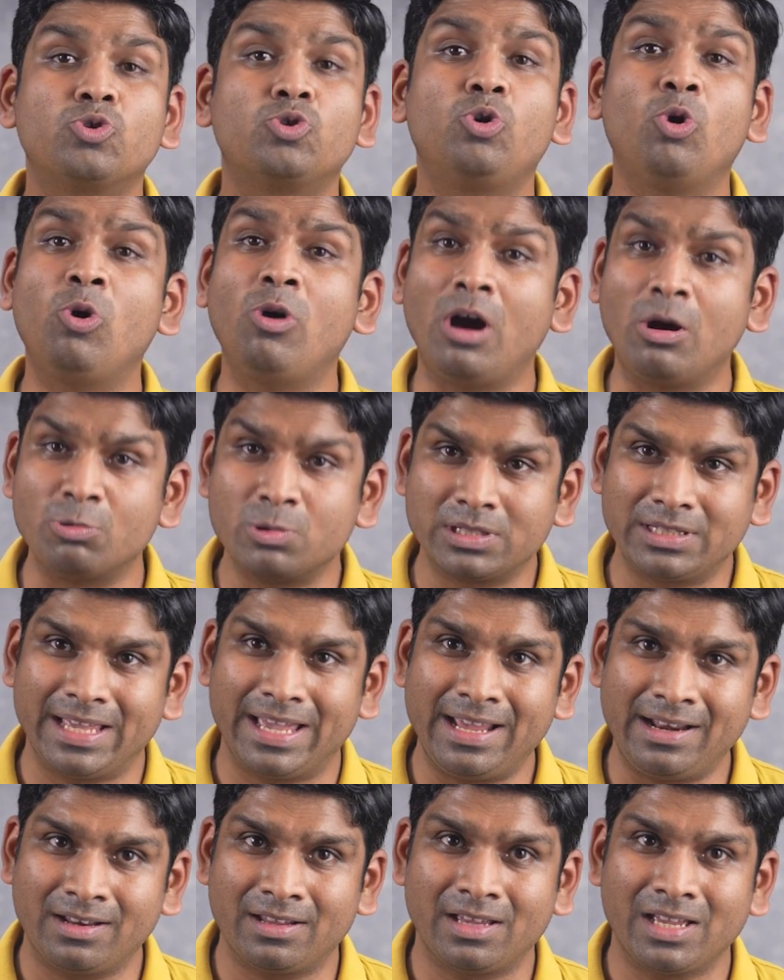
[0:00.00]
Go out
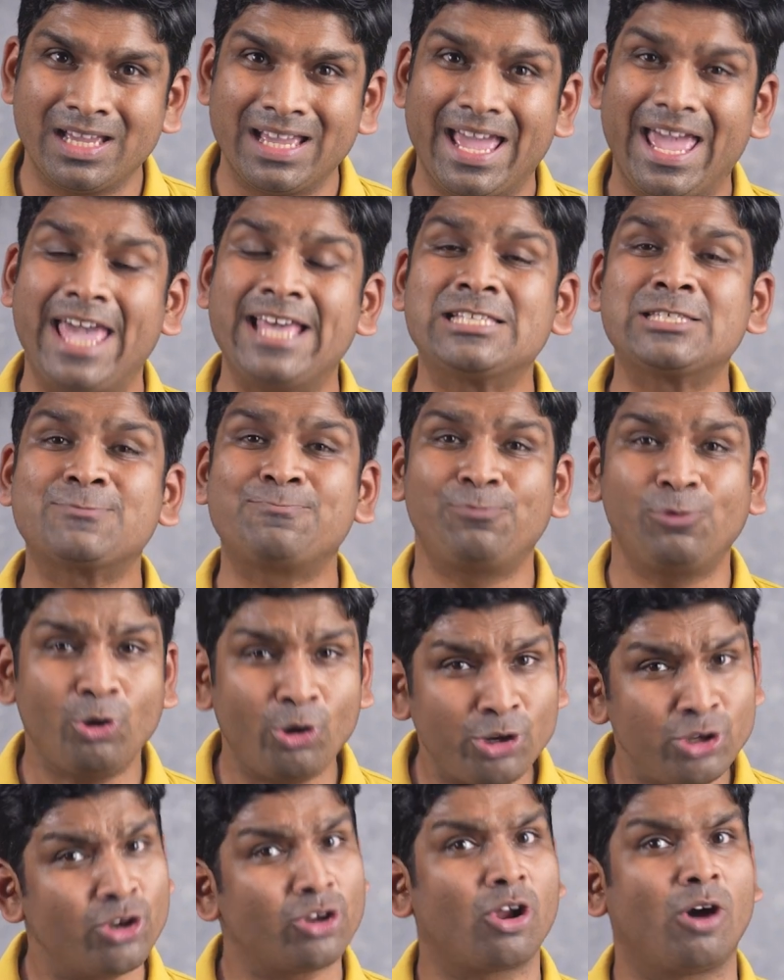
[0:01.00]
there,
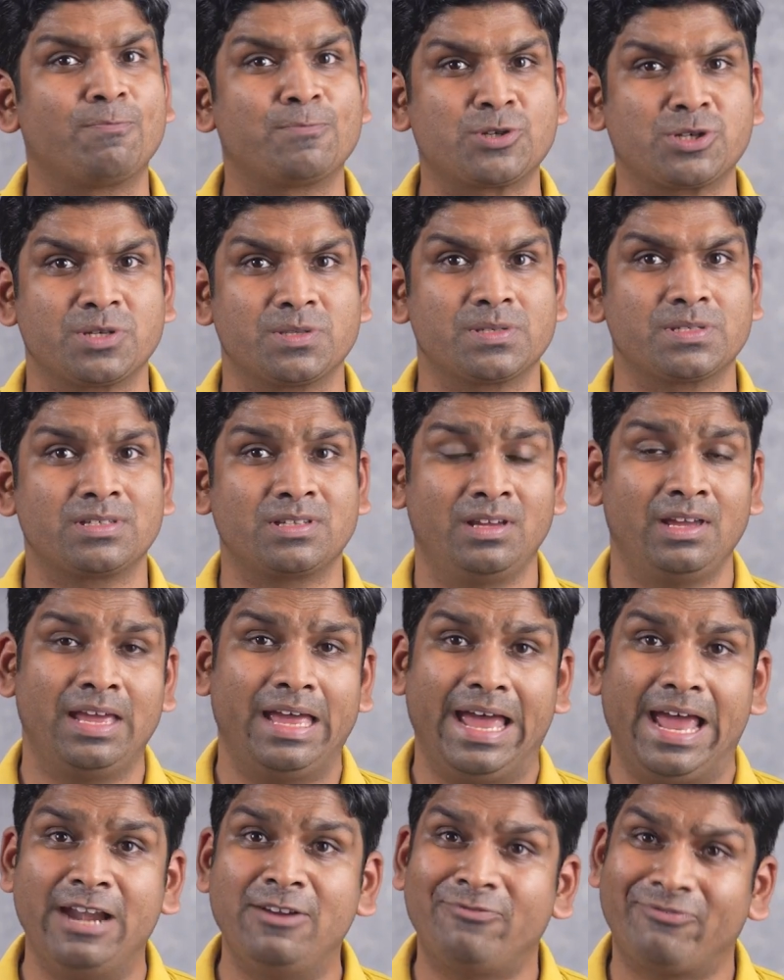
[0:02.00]
explore your options,
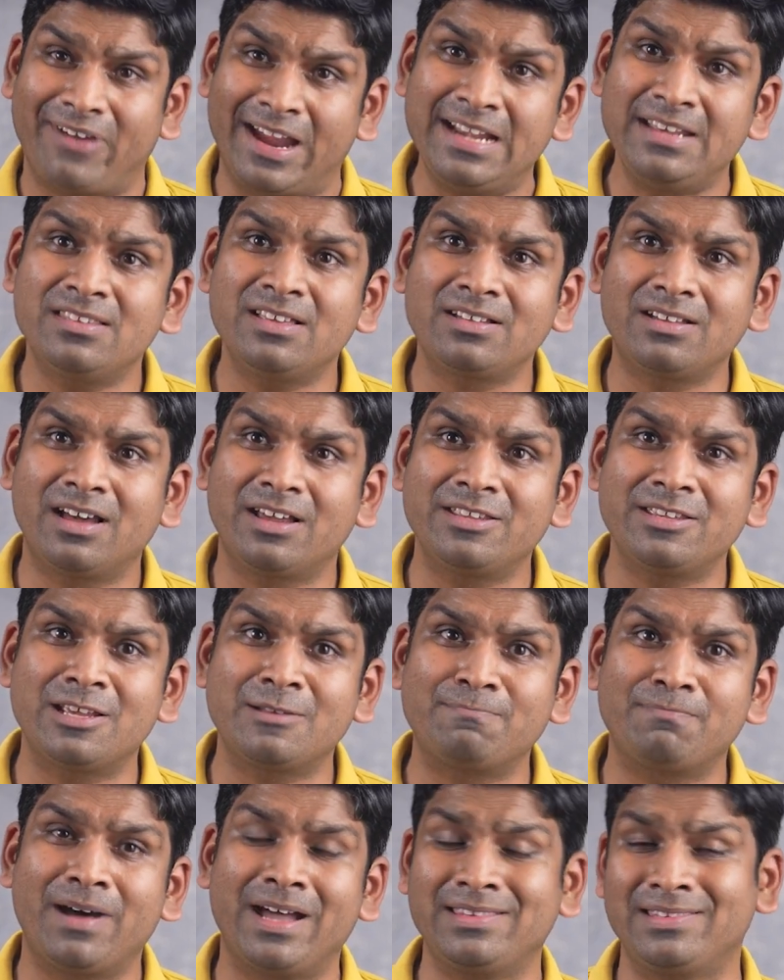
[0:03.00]
and find the
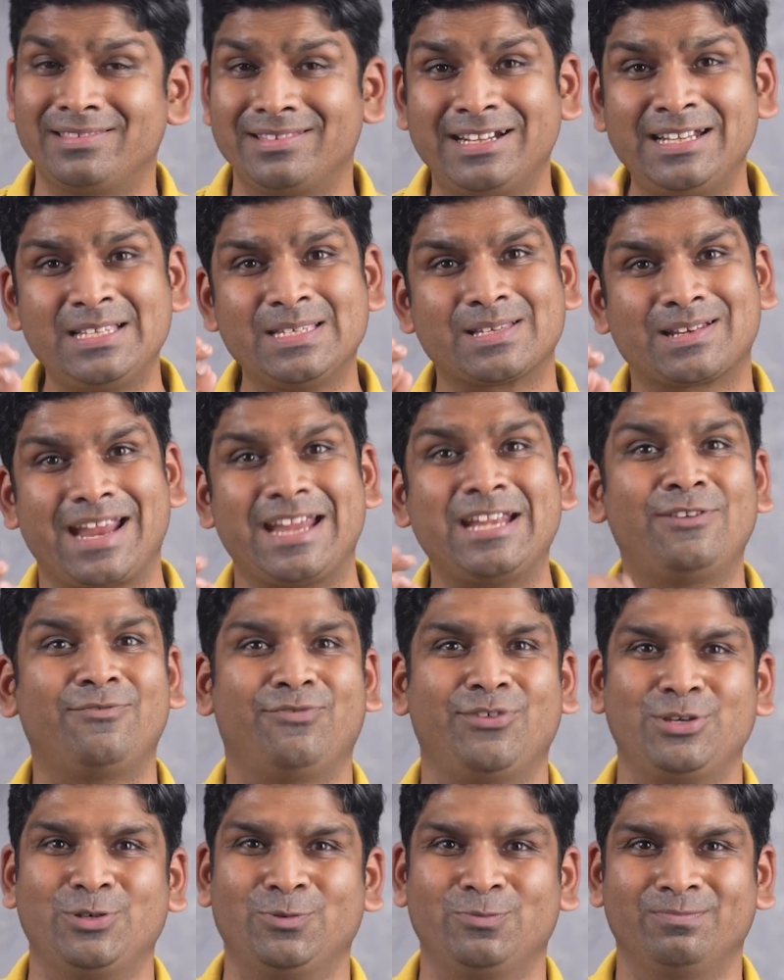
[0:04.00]
career path that is right
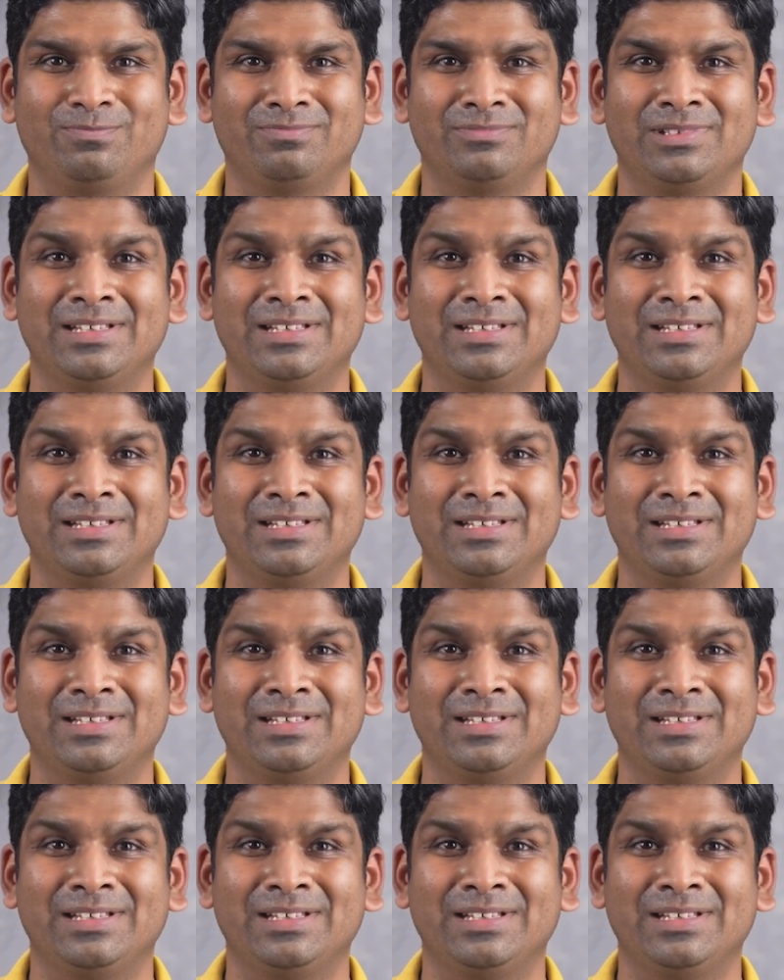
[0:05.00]
for you.